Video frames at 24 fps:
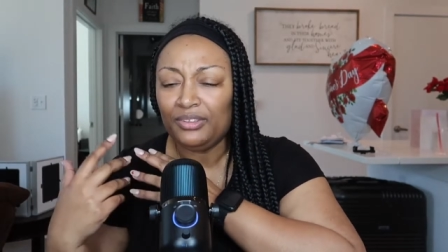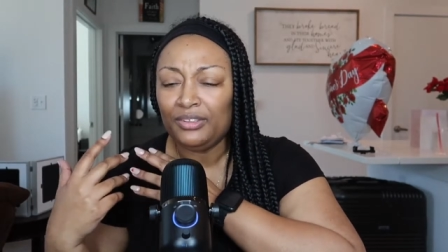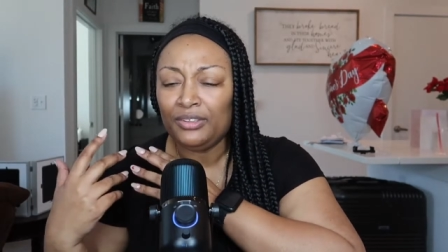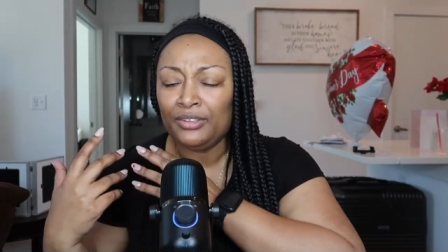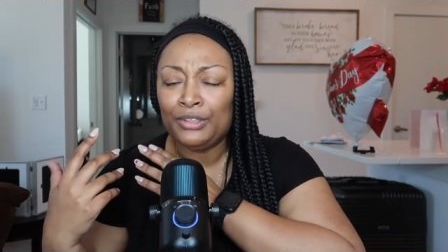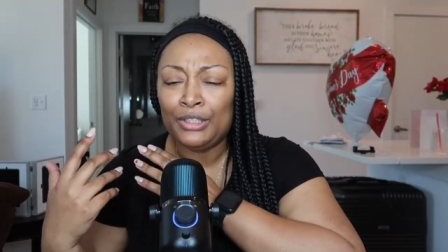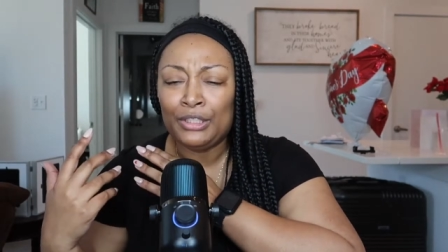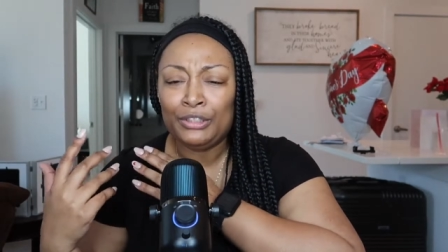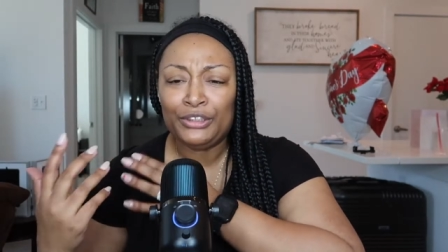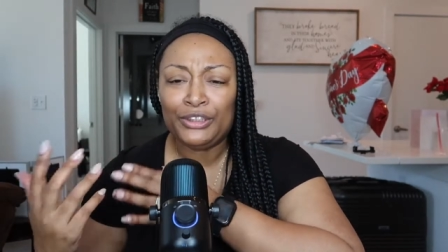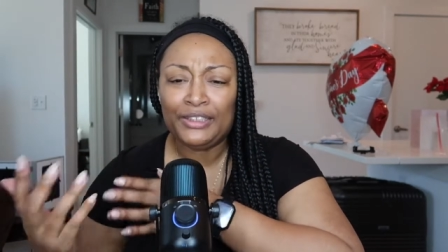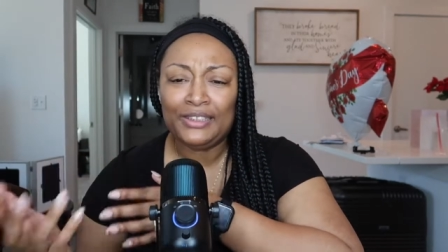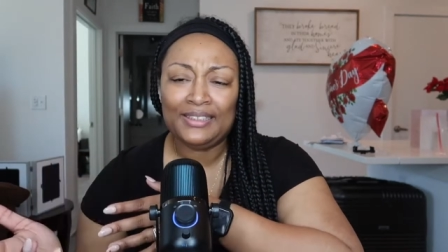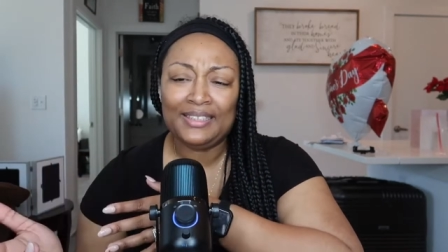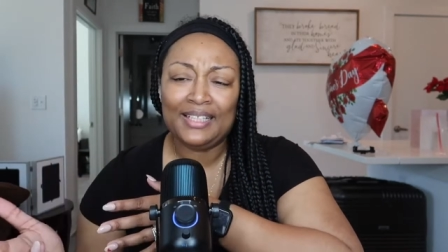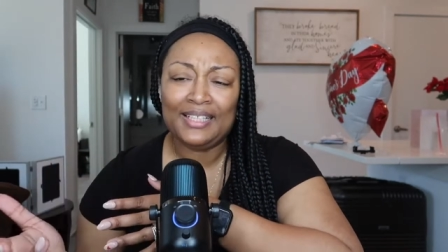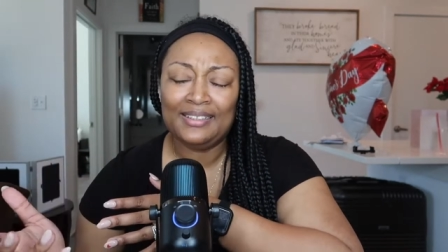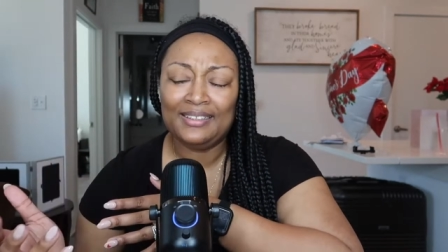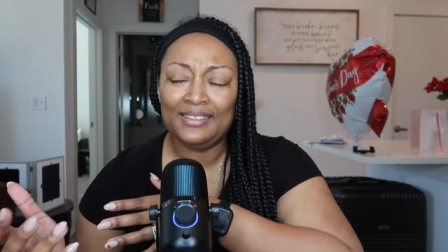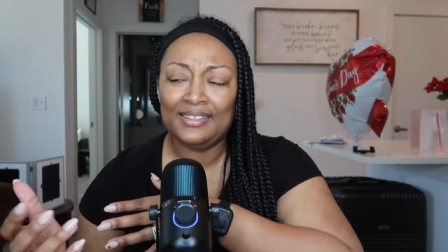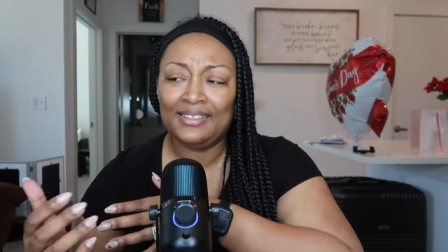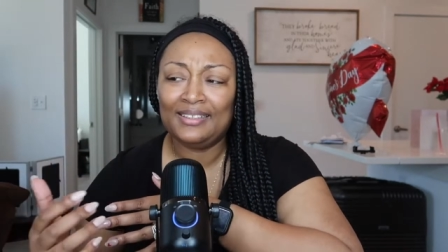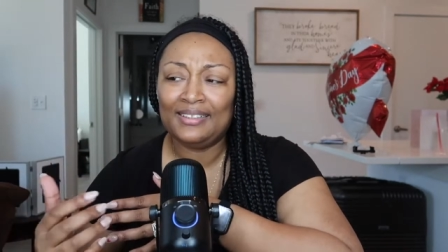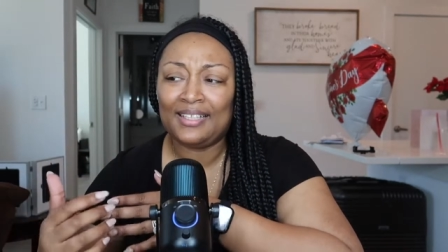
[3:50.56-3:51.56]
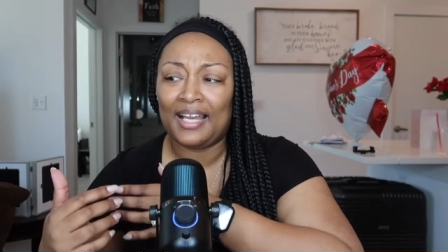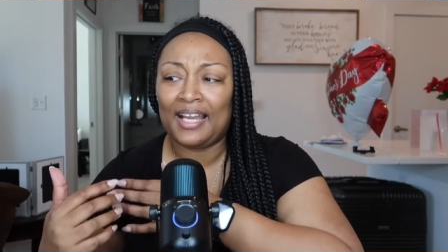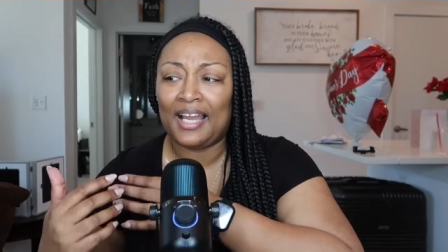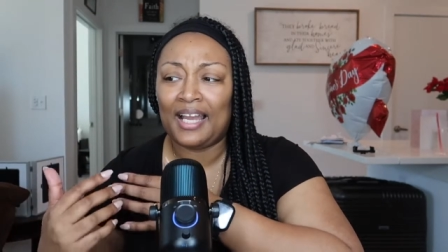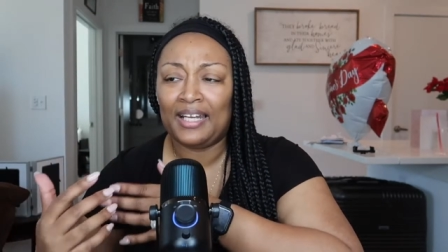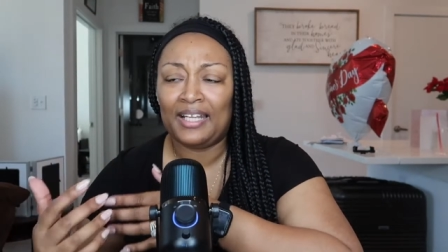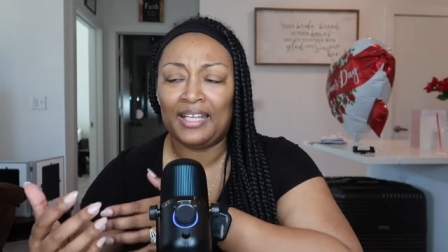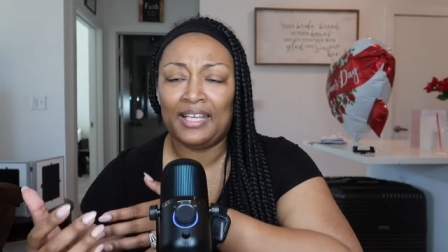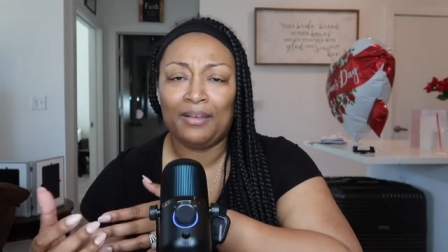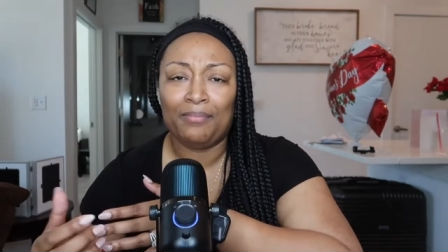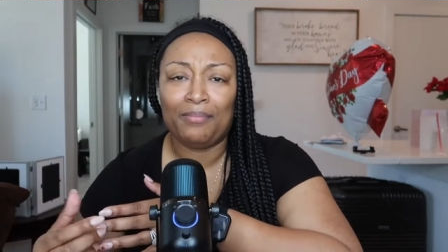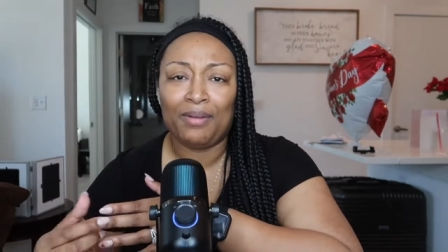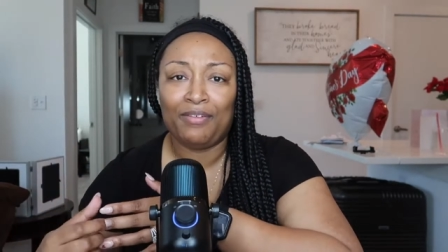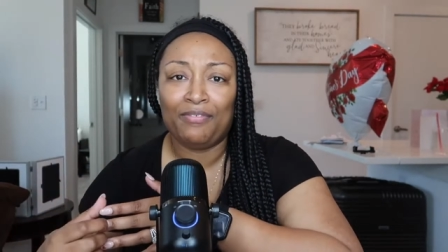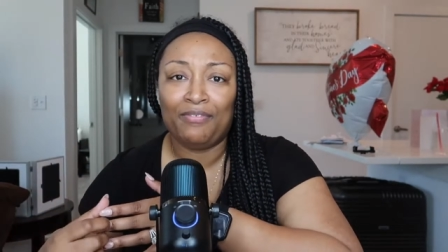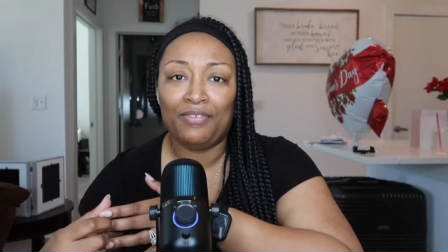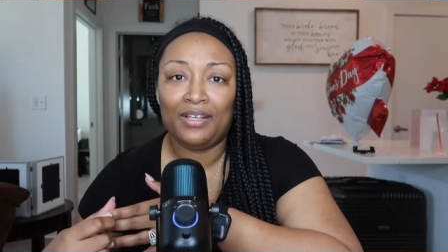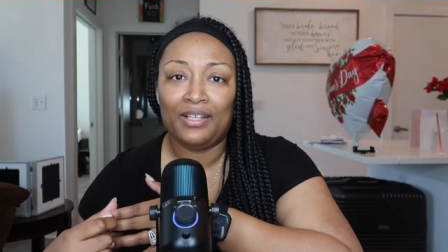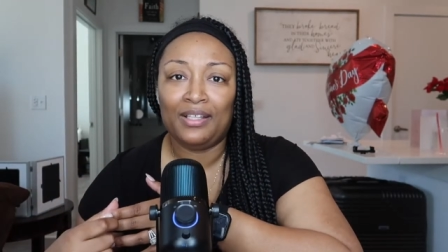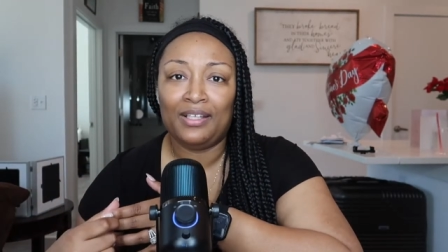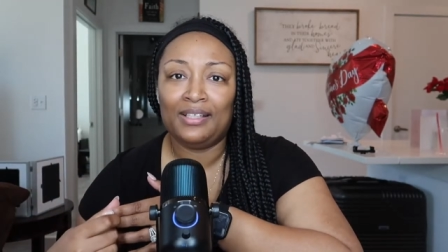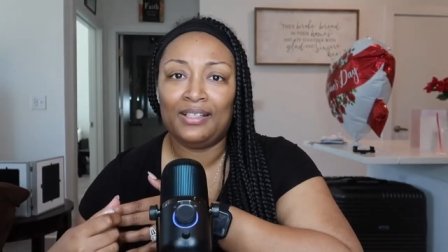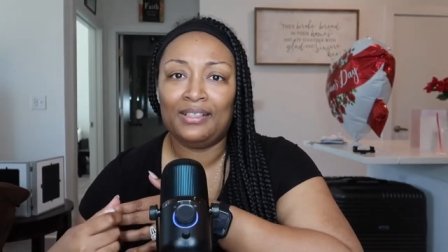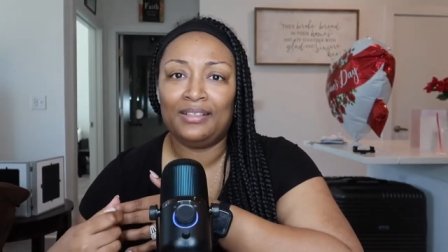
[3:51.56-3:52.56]
you know she says this i kind of get my
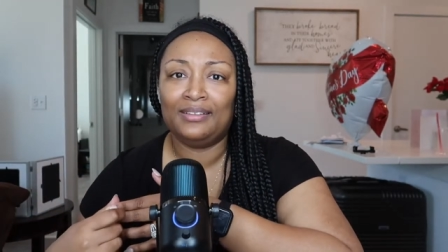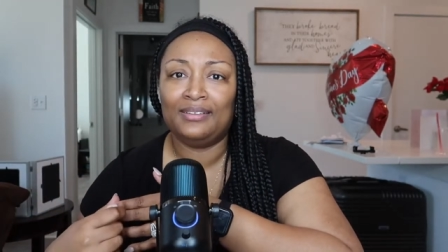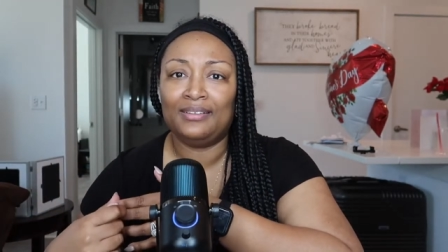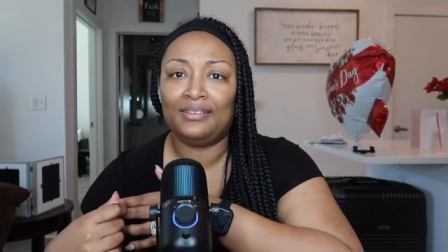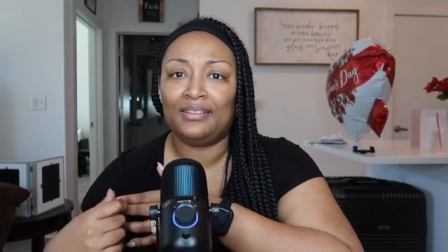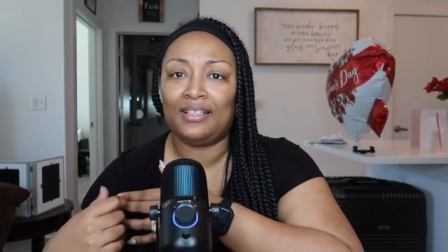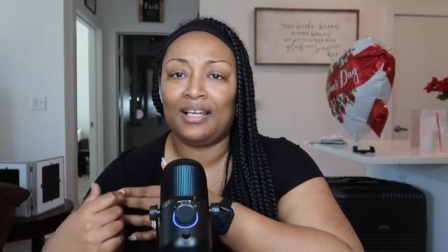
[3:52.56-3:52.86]
feelings